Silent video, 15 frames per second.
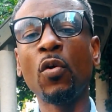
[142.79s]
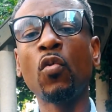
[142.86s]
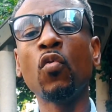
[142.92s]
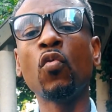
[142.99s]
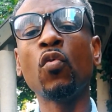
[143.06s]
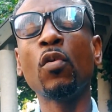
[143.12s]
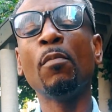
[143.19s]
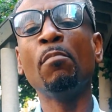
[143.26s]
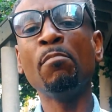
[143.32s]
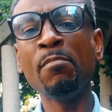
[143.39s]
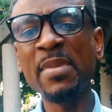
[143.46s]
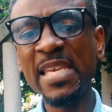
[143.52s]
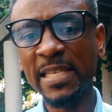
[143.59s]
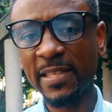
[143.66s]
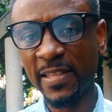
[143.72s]
who
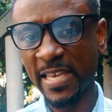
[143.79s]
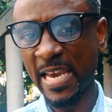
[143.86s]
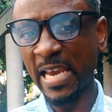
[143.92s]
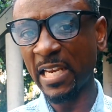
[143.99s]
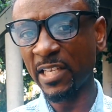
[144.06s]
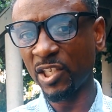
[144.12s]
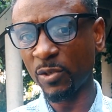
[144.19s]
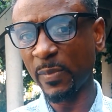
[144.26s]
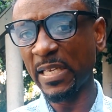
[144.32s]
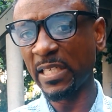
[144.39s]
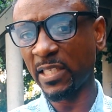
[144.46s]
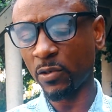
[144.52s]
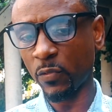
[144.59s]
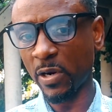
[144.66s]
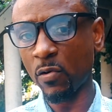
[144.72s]
meet the
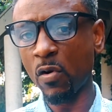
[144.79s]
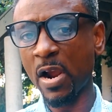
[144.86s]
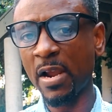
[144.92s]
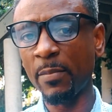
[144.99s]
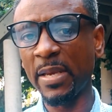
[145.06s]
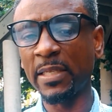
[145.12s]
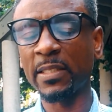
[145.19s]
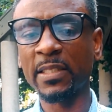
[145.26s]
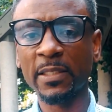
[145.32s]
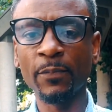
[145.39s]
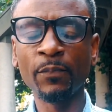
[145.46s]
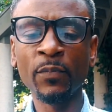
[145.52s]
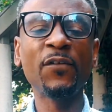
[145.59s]
eligibility requirements.